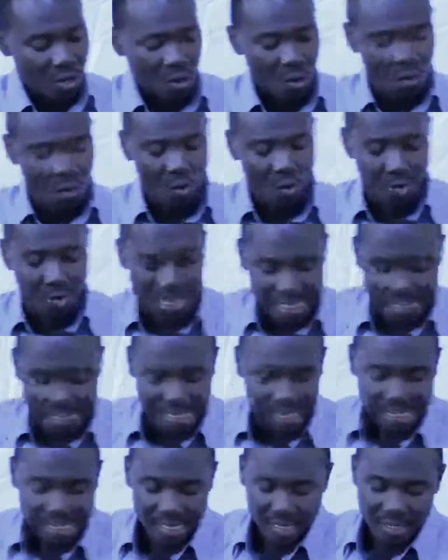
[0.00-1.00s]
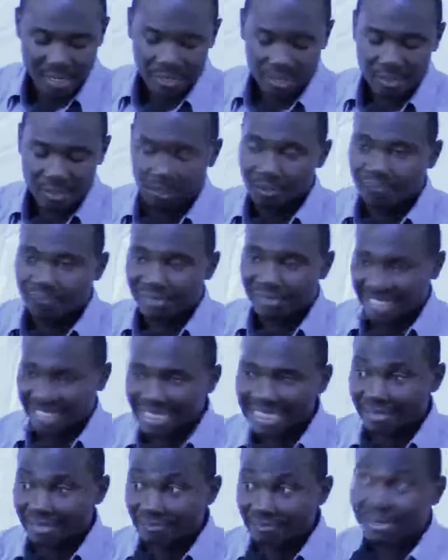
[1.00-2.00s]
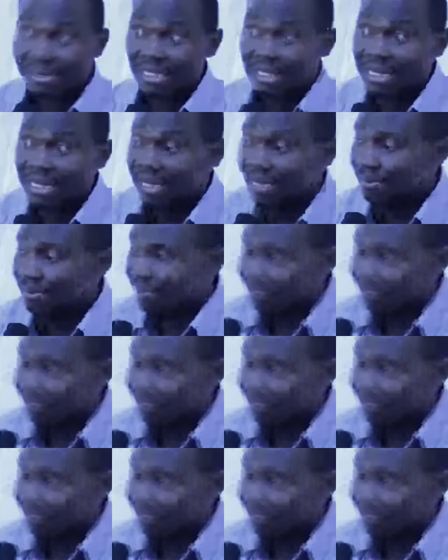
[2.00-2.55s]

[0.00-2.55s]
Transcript: "O ye of little faith."